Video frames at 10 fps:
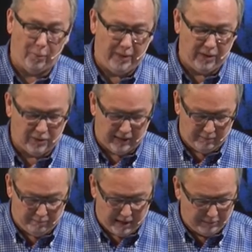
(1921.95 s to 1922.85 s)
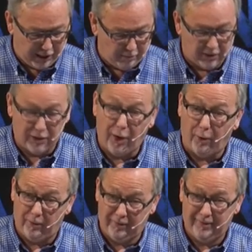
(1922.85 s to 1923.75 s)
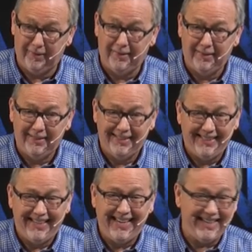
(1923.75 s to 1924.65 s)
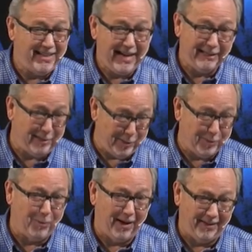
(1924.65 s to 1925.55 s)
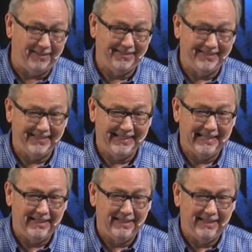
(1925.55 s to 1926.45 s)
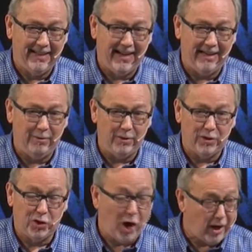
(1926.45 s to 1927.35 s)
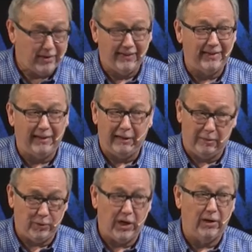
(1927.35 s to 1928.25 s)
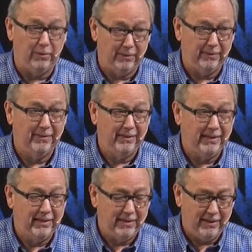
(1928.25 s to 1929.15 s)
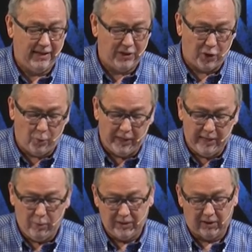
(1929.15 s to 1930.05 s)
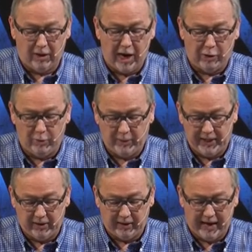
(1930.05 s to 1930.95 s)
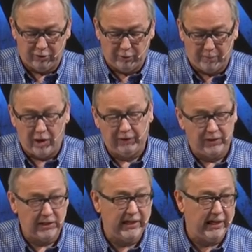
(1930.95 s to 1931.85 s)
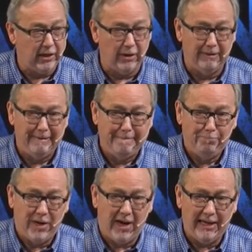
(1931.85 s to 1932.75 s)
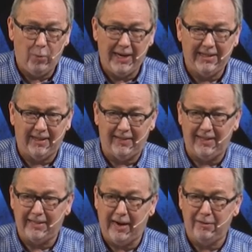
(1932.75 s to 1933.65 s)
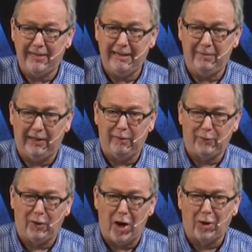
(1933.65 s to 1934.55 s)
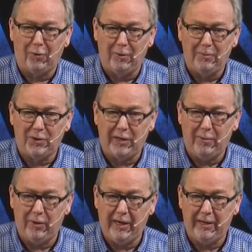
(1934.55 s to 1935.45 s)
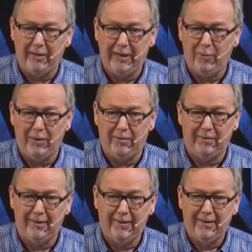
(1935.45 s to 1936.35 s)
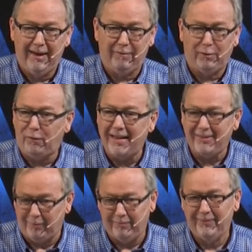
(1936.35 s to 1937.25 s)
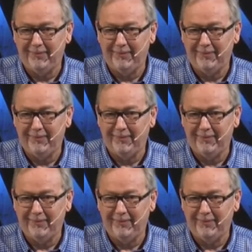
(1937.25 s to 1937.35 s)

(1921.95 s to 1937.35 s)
Bears let Bob Thomas go. He didn't take the news well. Uh, he was shocked that they let him go. And so when he went to the locker room to get, gather up all of his gear, uh, he waited till the entire team had left the locker room so he, he, he wouldn't have to face him.